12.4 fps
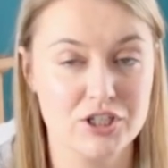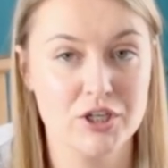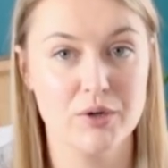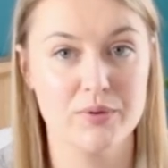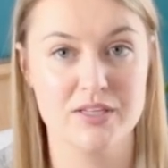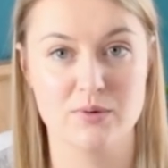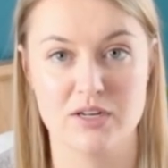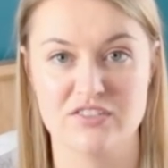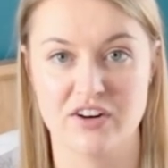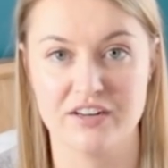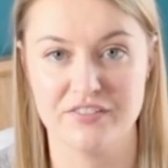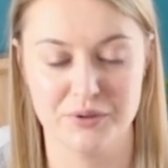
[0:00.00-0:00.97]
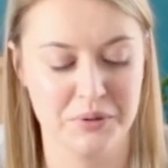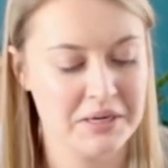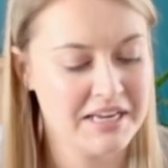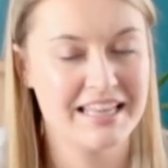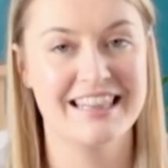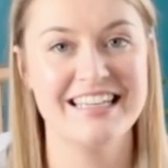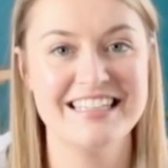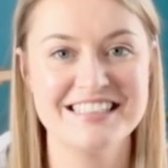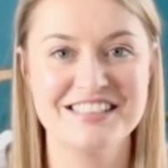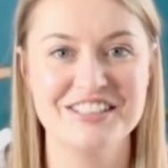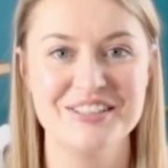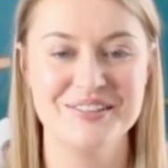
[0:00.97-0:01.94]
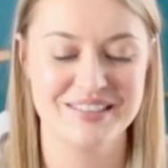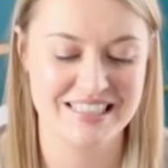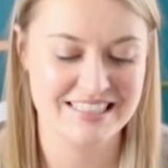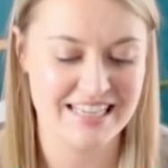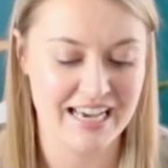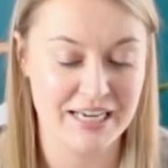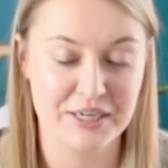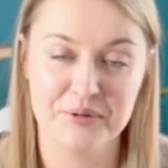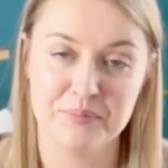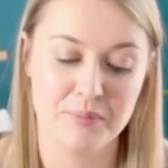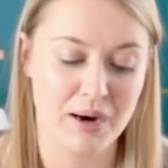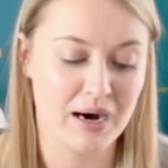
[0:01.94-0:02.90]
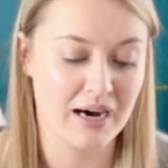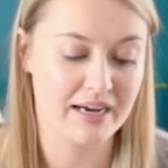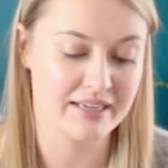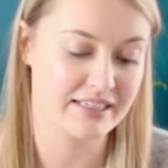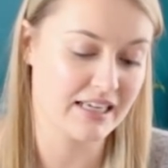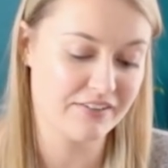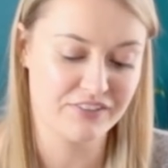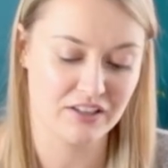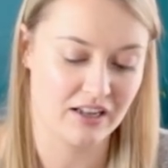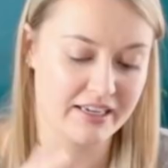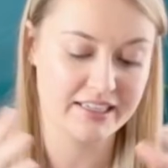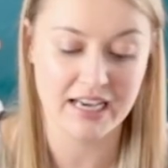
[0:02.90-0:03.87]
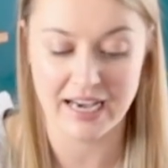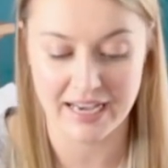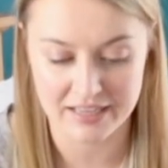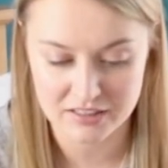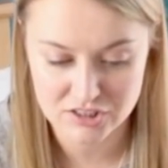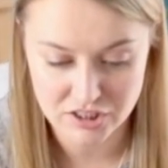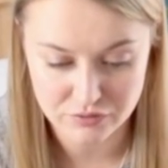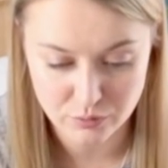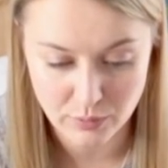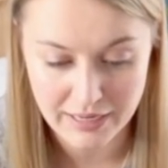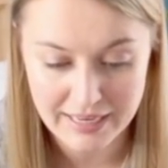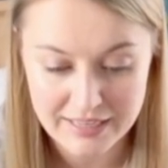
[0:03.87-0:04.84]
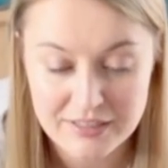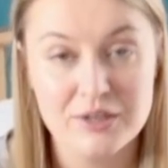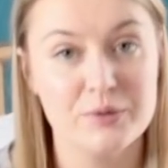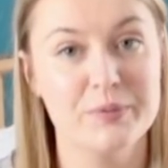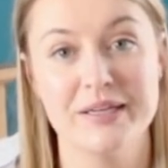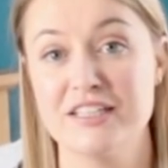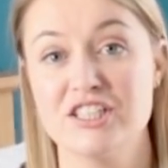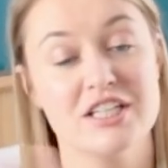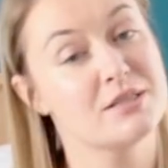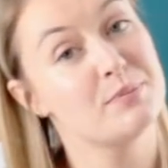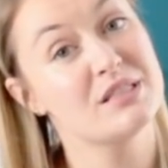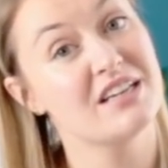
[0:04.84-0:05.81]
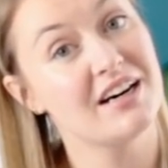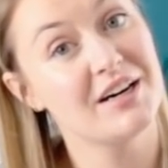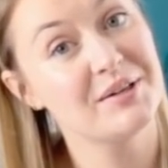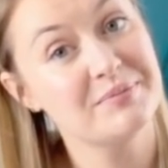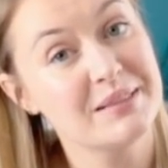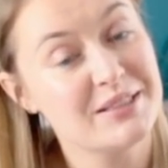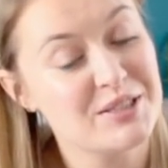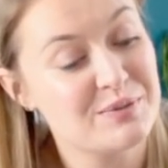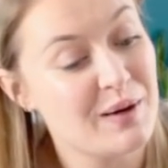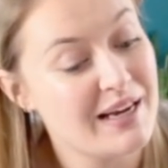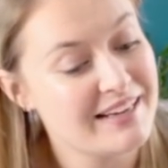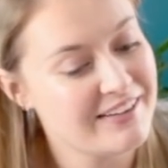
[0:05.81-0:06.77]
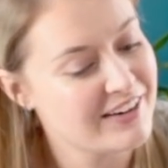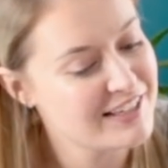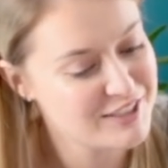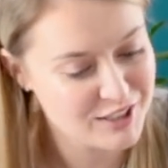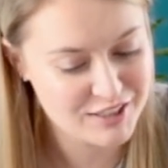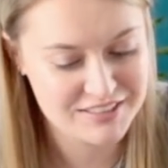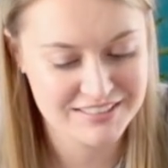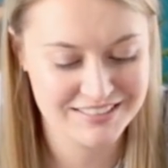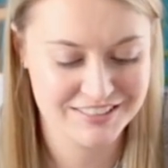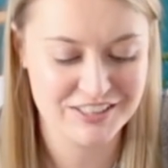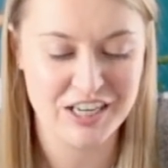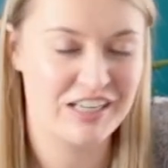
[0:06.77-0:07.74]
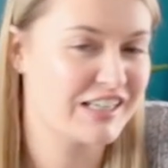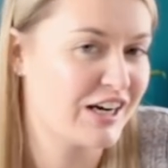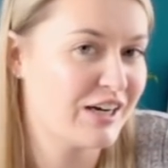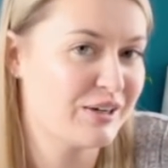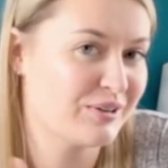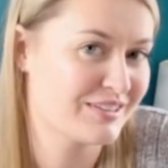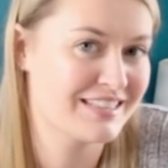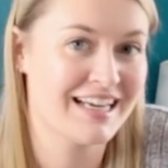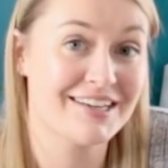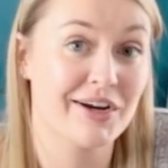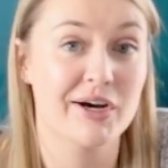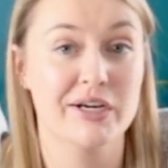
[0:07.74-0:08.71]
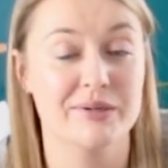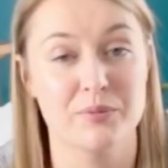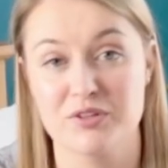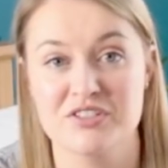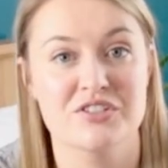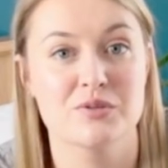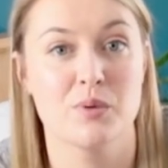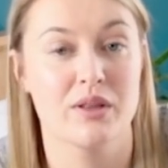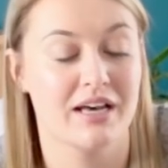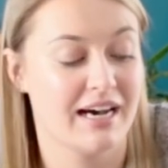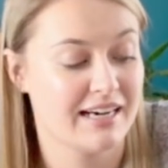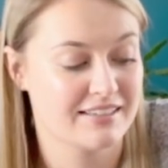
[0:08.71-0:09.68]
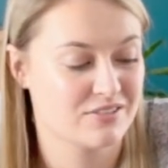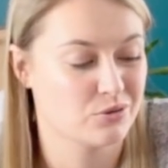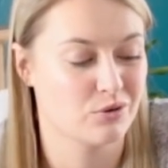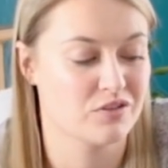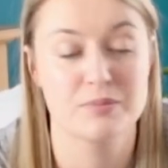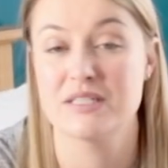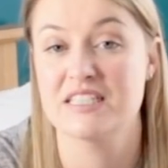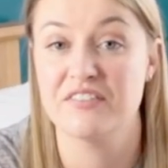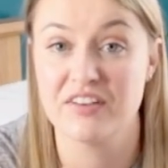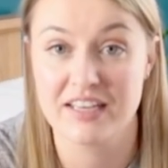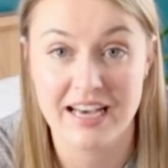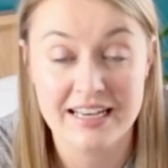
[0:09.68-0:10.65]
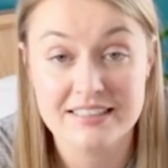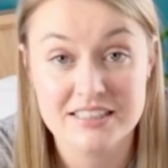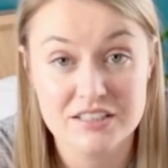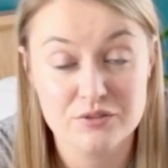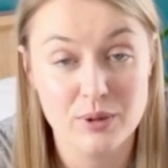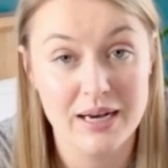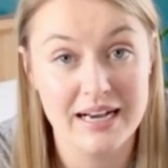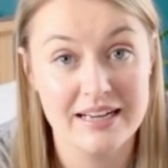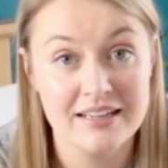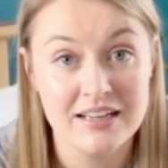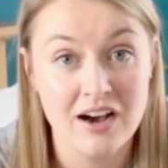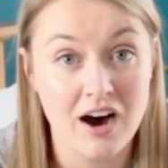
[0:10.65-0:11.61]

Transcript: 2, this one is very full, these 2 contain my, if you like, activewear, which is bizarre because when I started this journey, I said I wasn't someone that had sort of specific activewear.